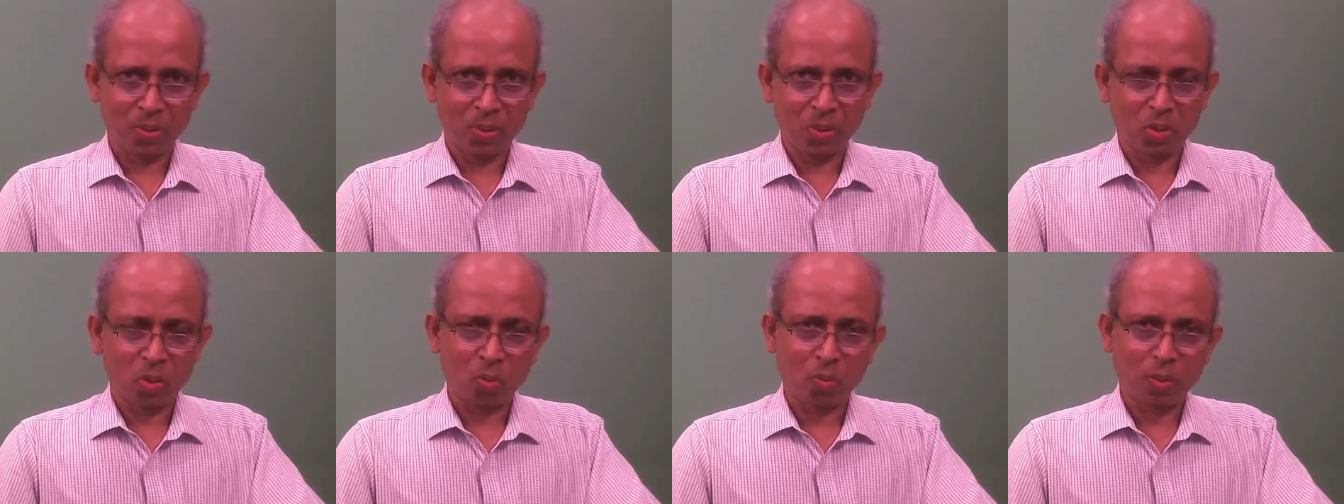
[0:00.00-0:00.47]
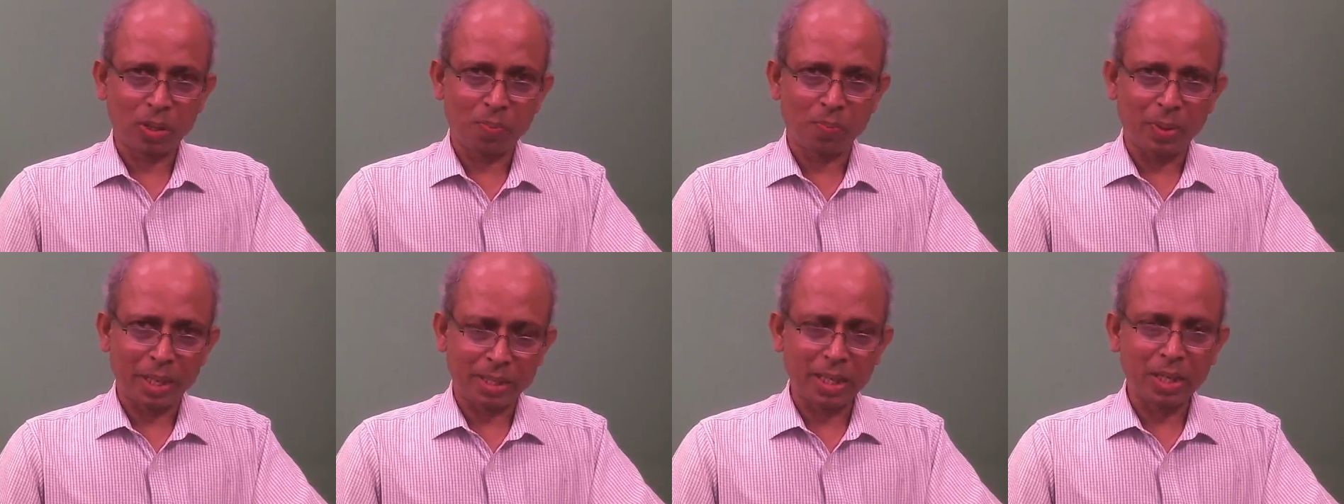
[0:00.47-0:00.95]
So for the
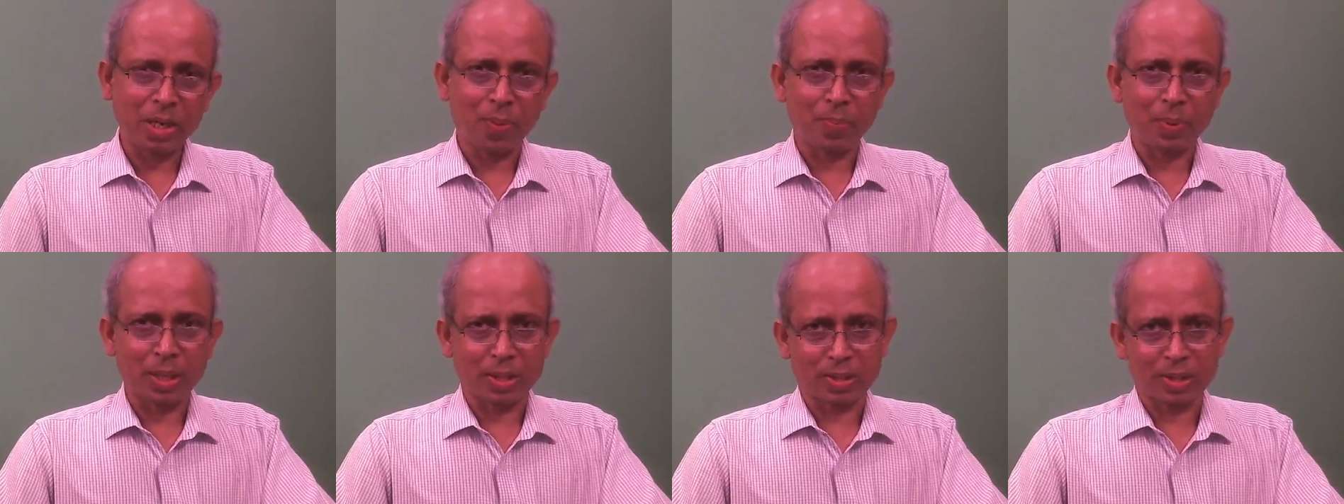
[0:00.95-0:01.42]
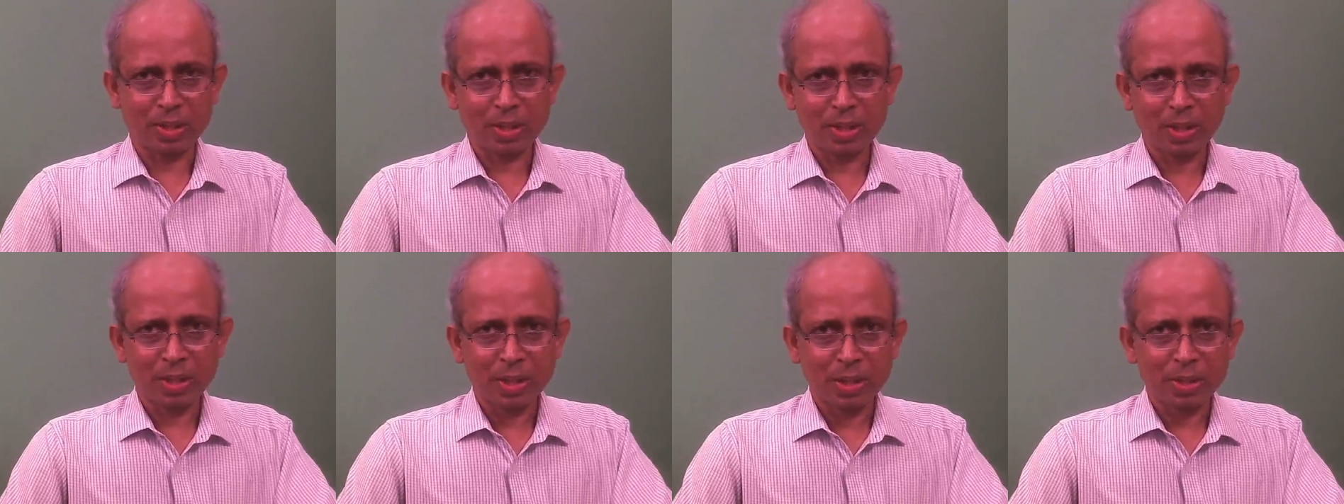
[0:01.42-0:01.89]
braking operation,
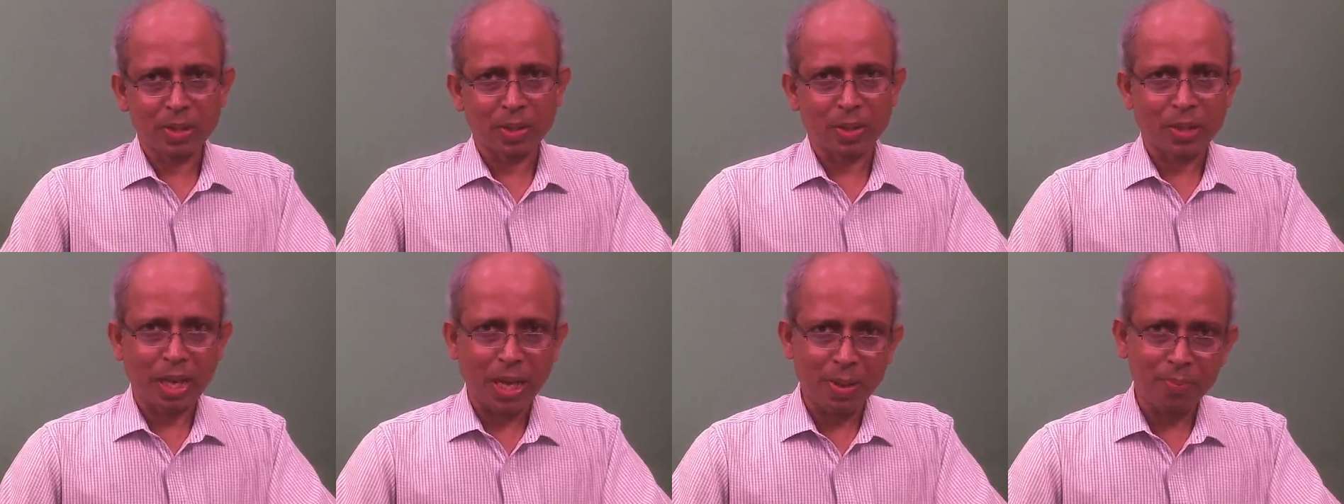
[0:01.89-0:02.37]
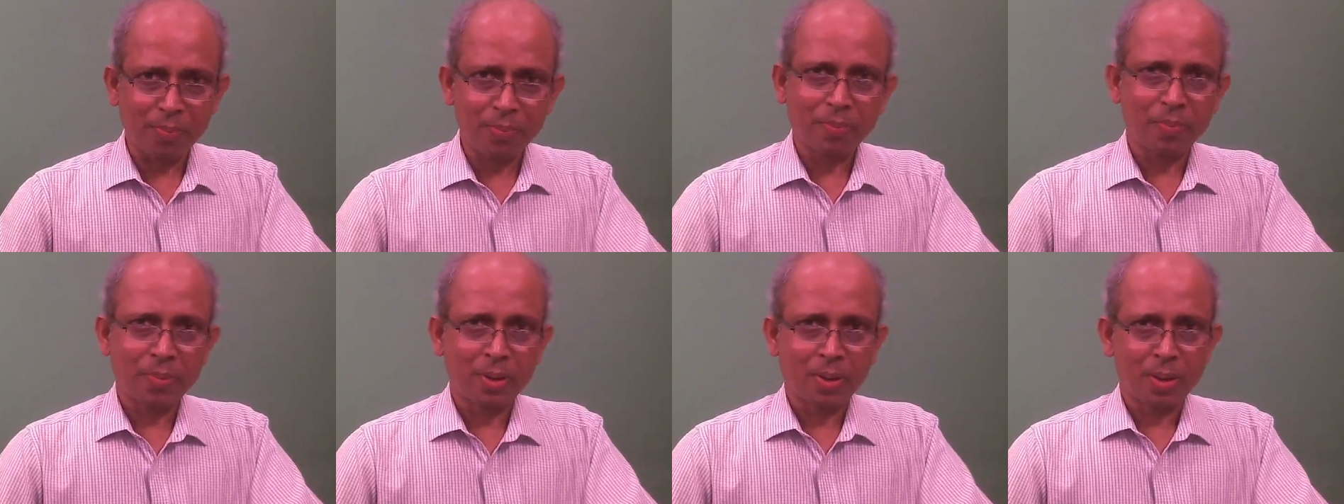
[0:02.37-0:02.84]
the same
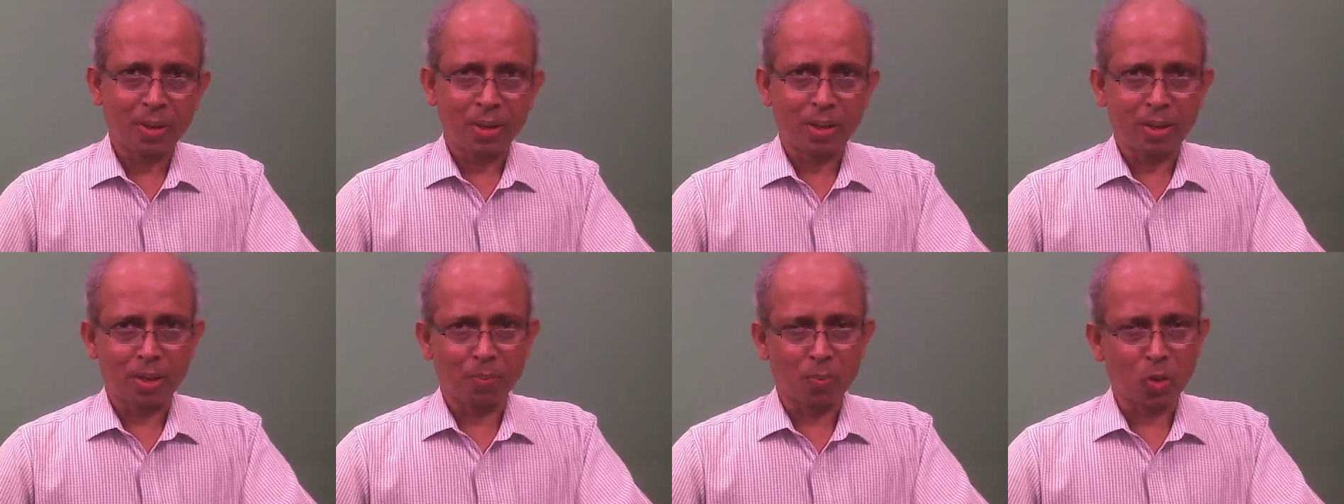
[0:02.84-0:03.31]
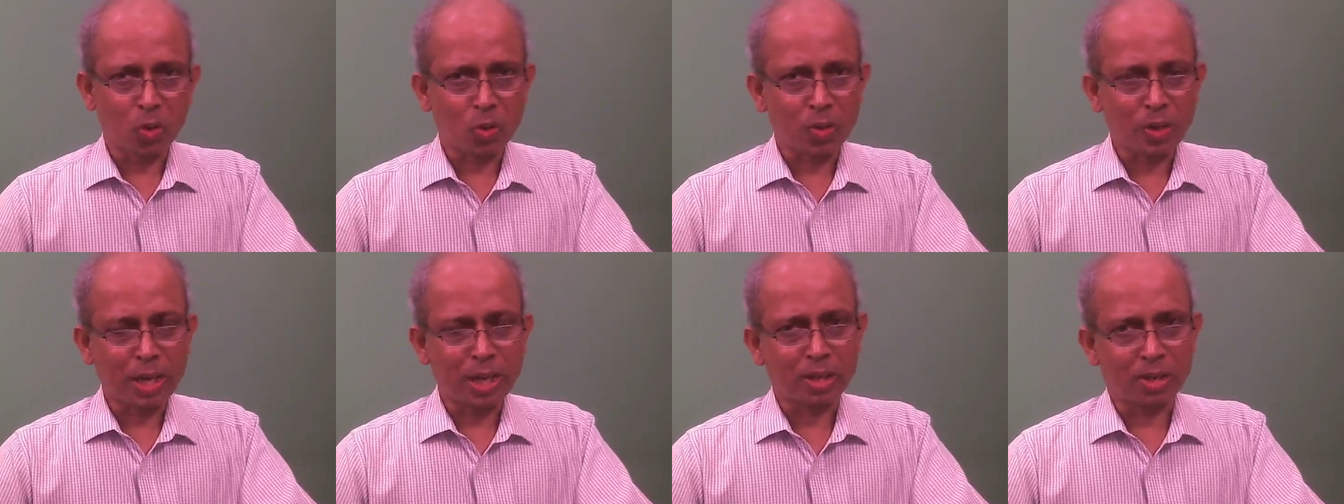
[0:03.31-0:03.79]
motor
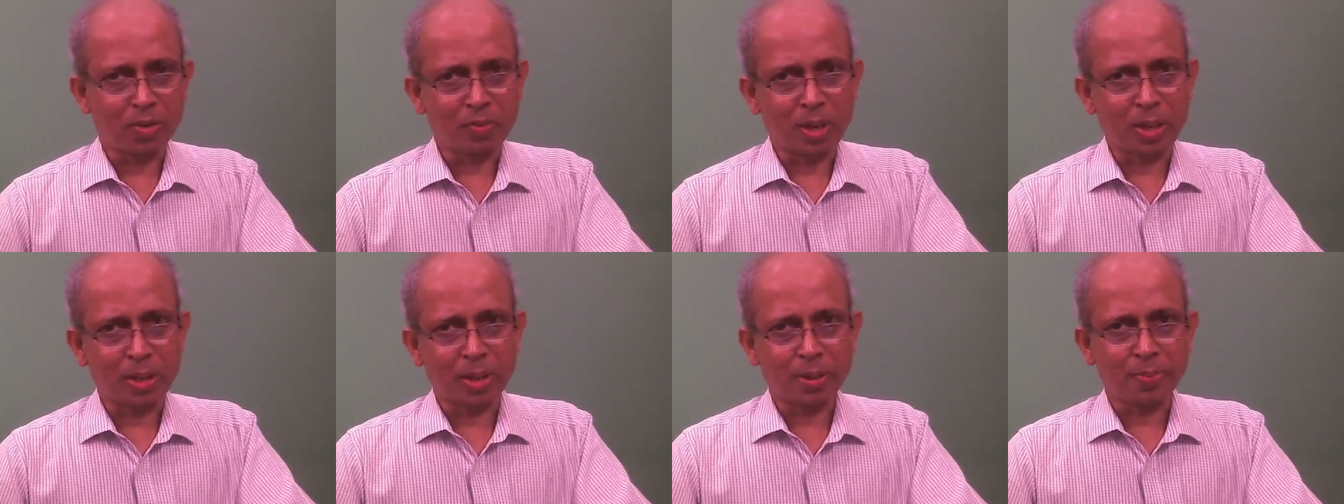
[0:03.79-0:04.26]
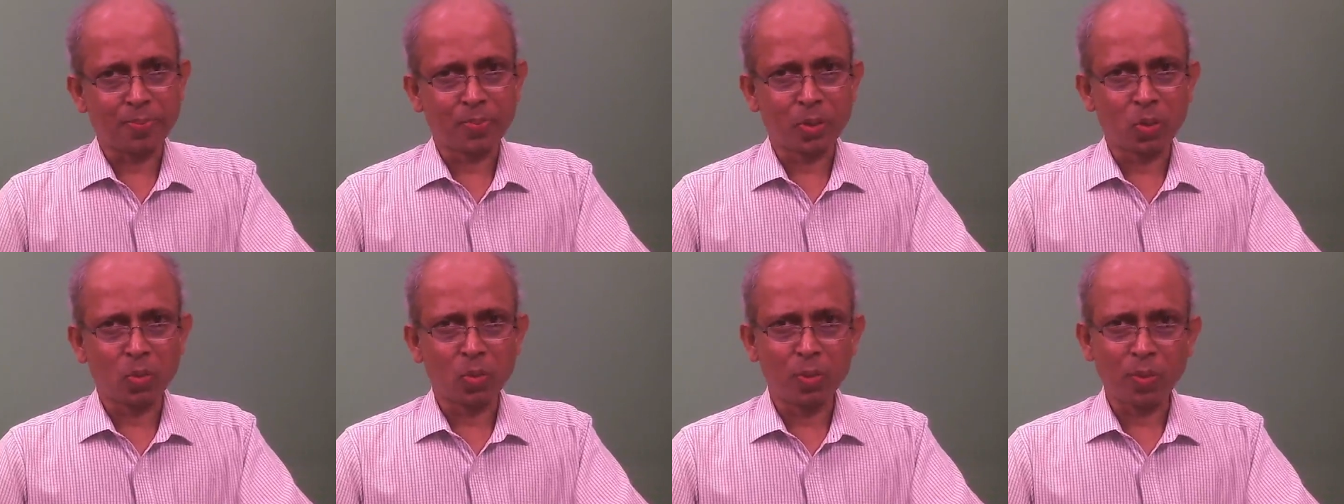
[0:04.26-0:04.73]
side converter
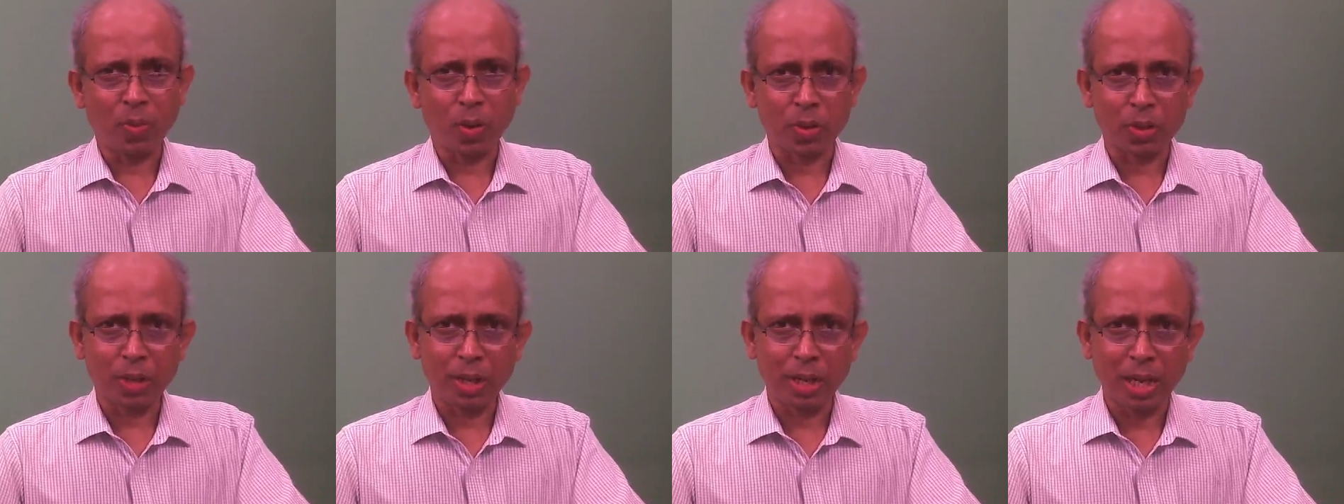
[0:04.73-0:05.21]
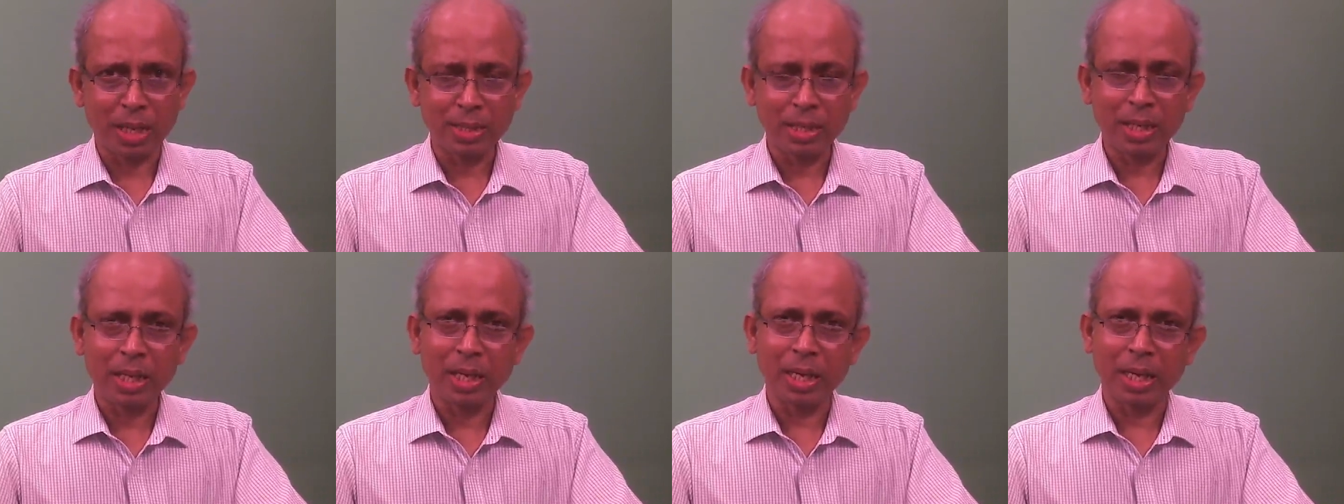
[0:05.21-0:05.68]
will be functioning as
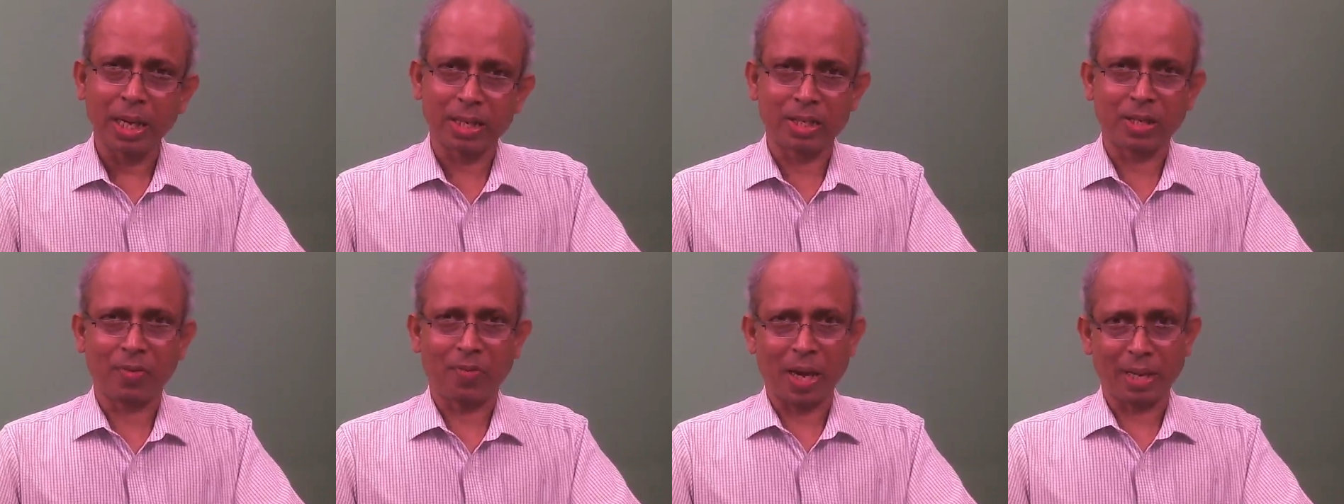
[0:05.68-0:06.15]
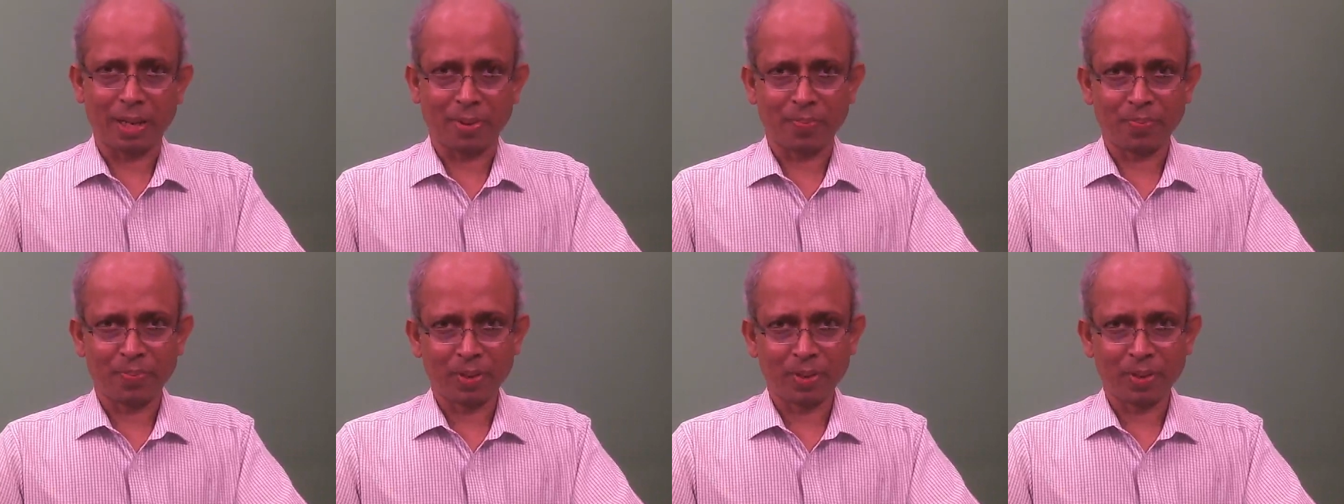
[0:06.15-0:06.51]
a rectifier.